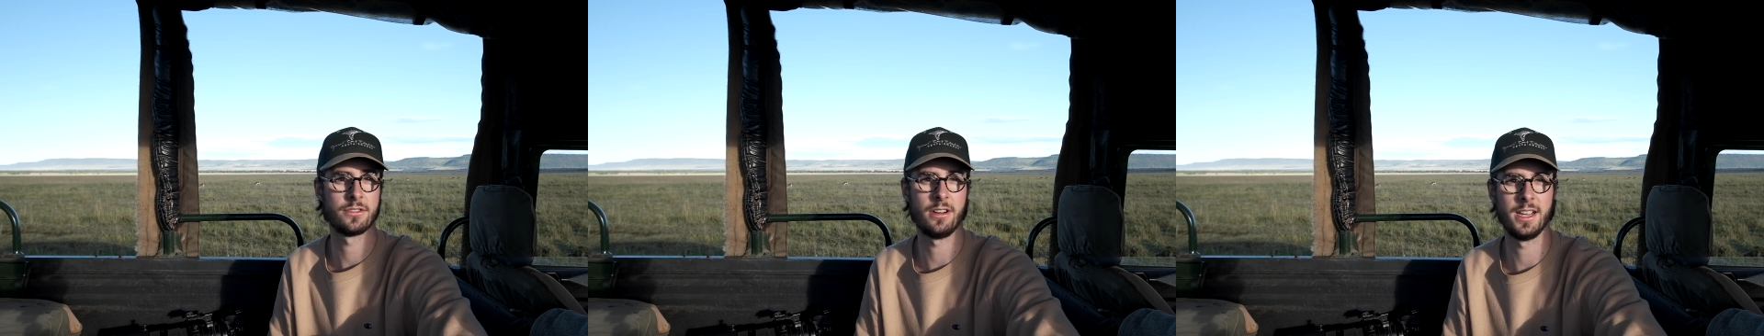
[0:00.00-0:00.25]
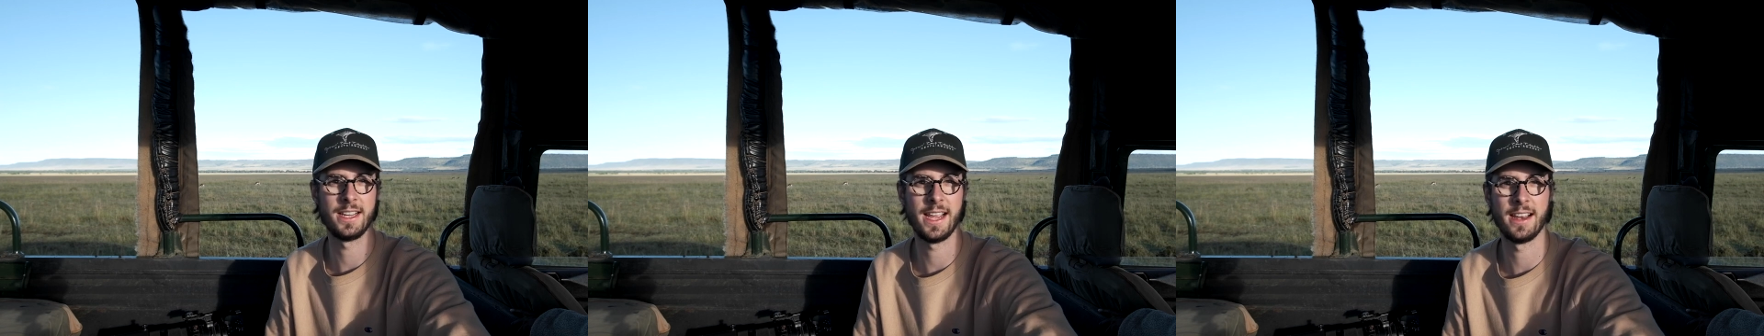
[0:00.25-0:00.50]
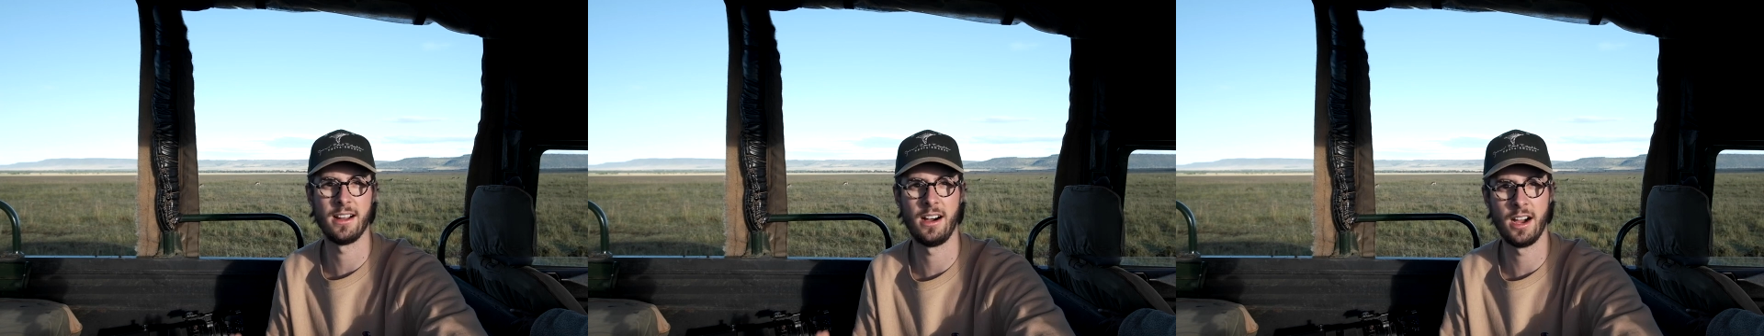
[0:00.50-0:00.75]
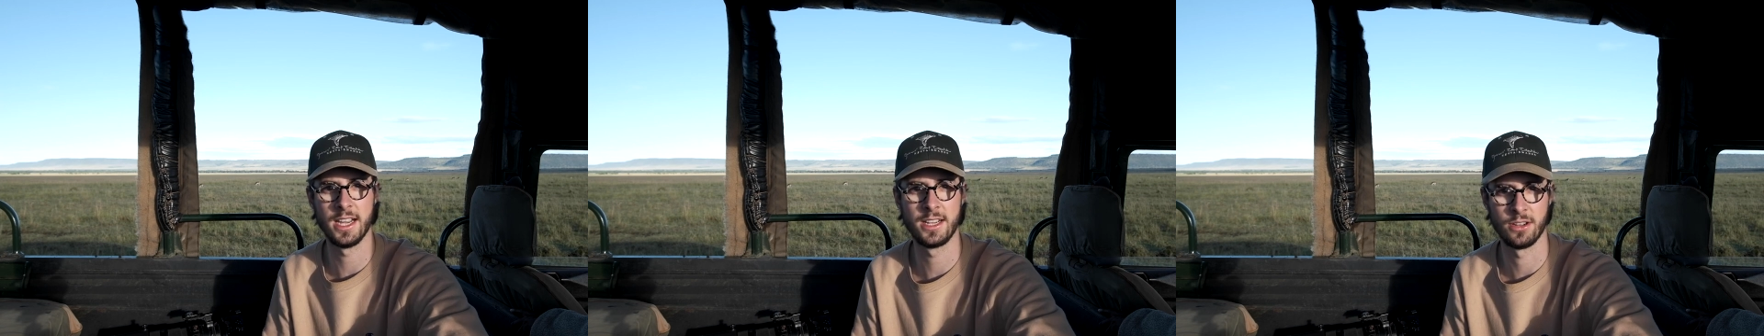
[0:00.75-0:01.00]
try and get
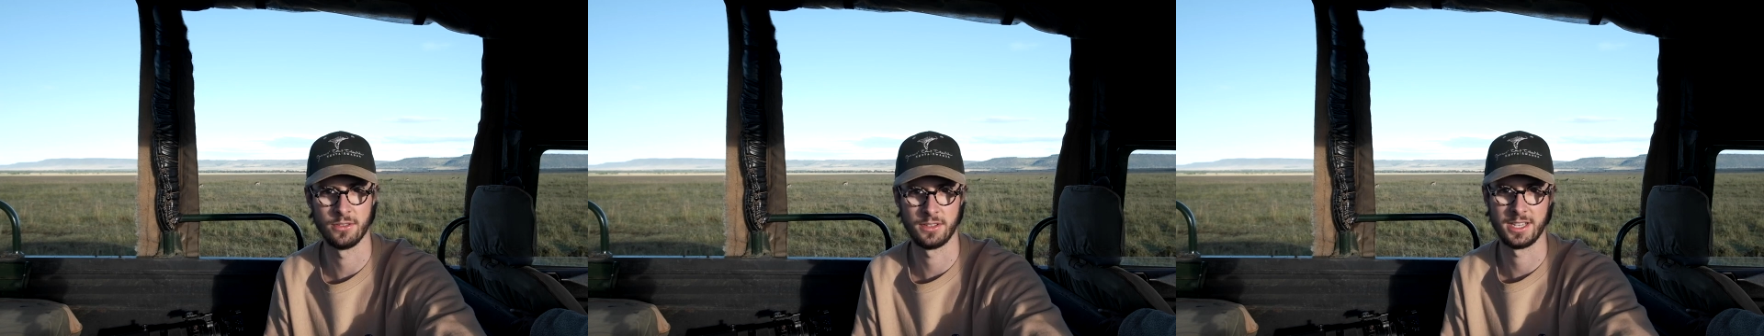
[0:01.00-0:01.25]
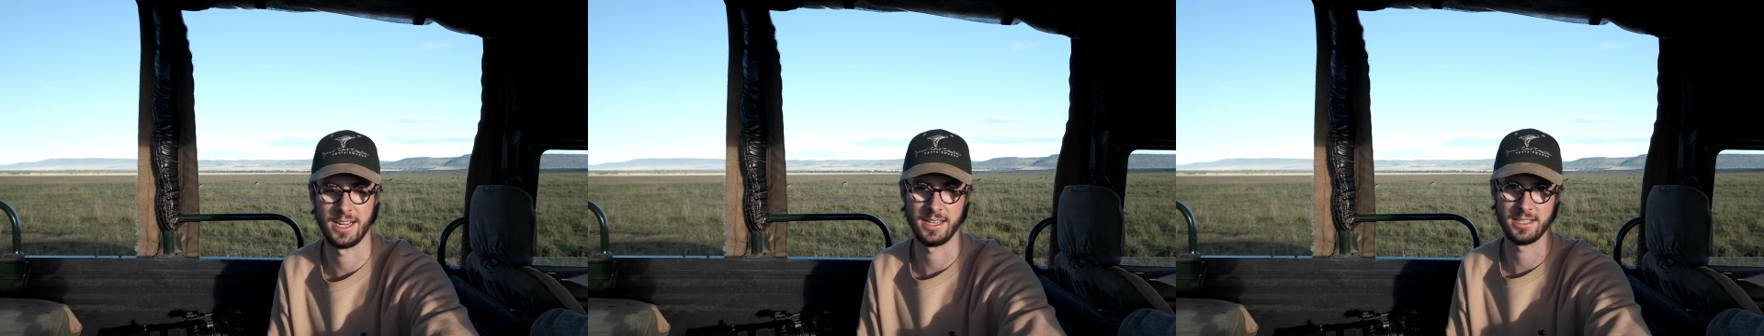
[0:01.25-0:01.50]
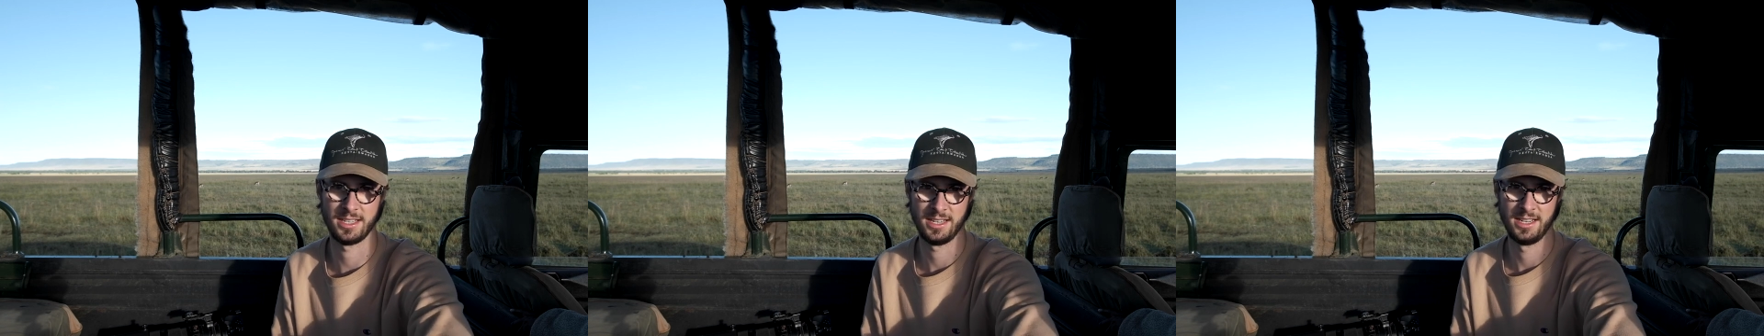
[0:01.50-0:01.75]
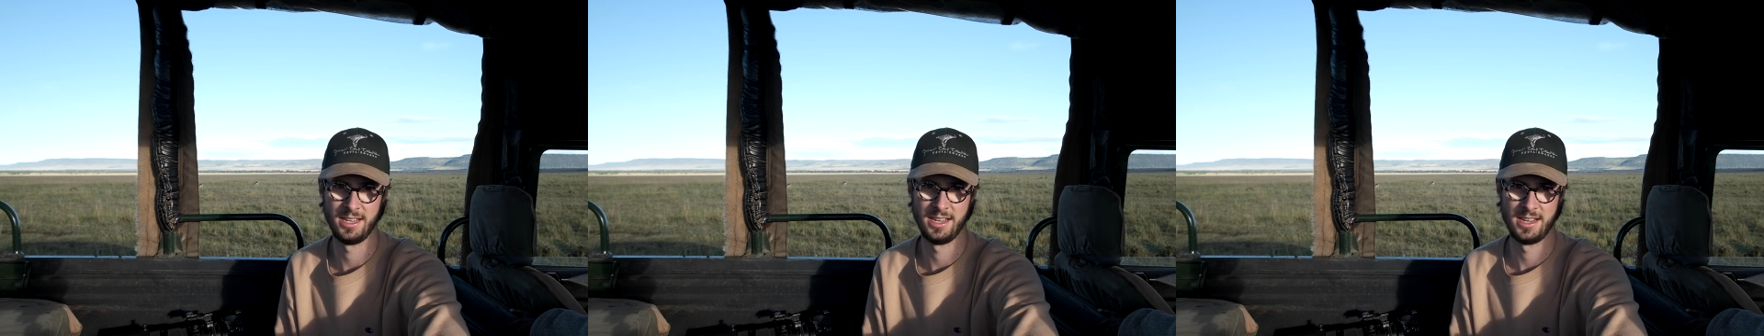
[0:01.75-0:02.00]
eye contact.
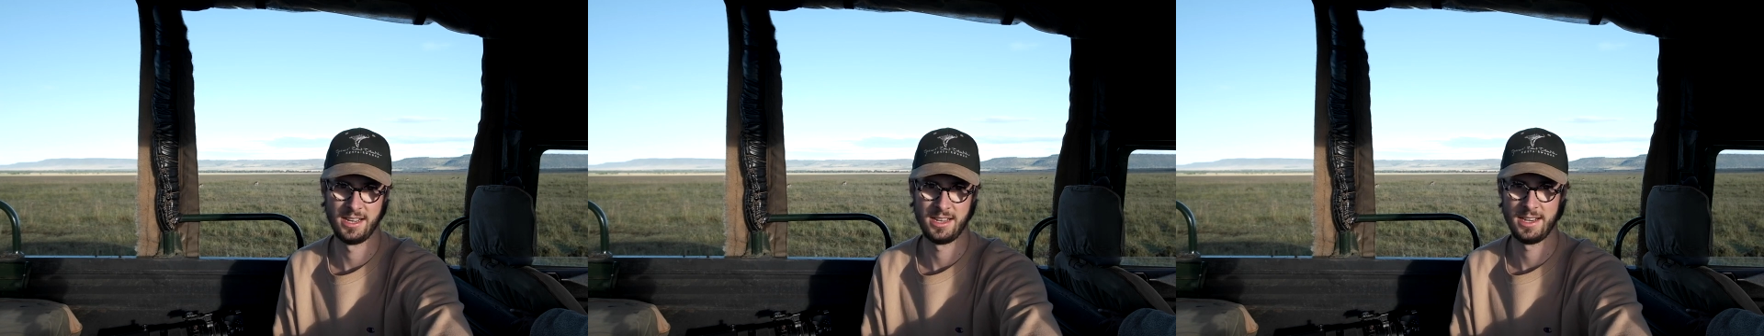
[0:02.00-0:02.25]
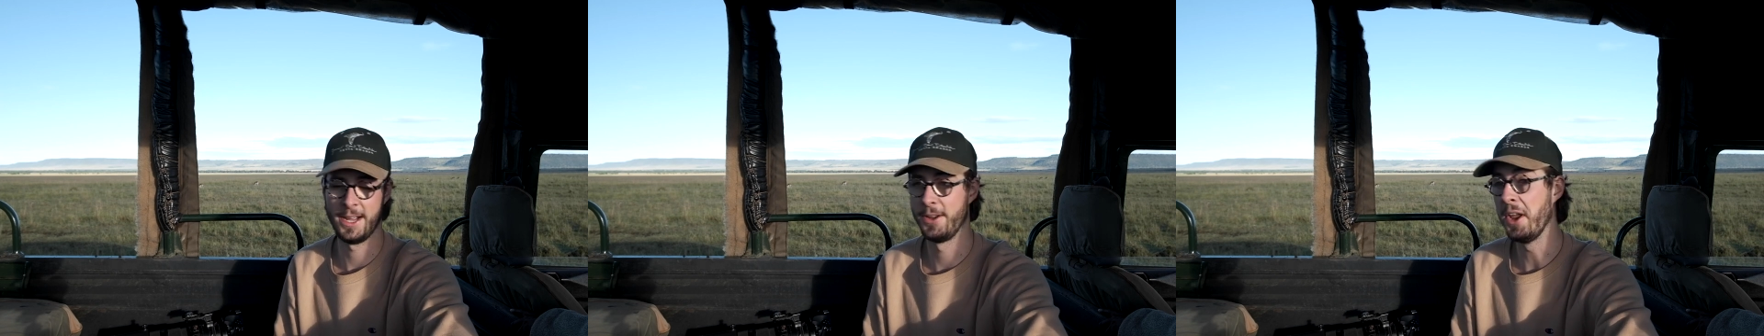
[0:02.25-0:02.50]
Now